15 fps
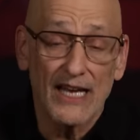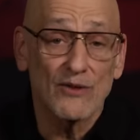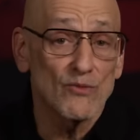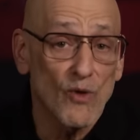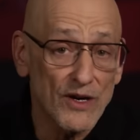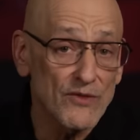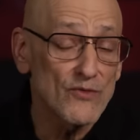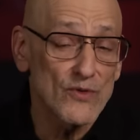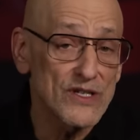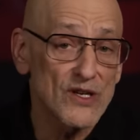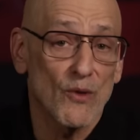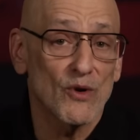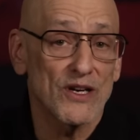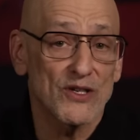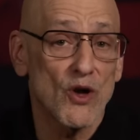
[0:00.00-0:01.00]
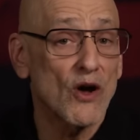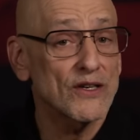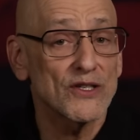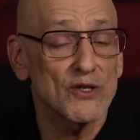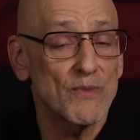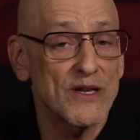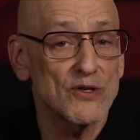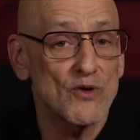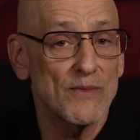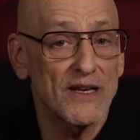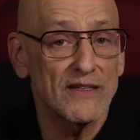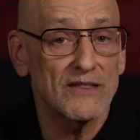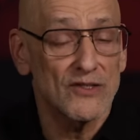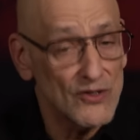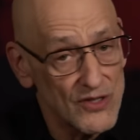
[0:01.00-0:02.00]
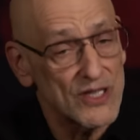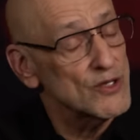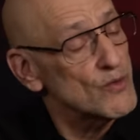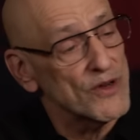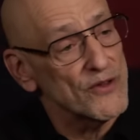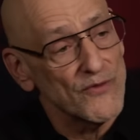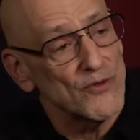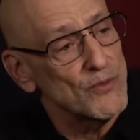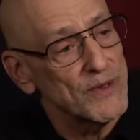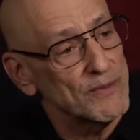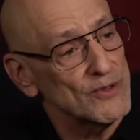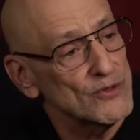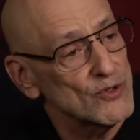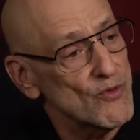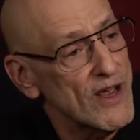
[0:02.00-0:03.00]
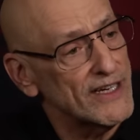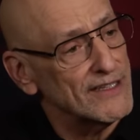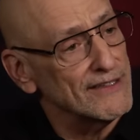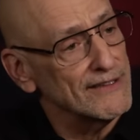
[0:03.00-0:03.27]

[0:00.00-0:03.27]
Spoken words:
And one of the reasons I want to talk to Spencer about it is because he's one of the few people who's read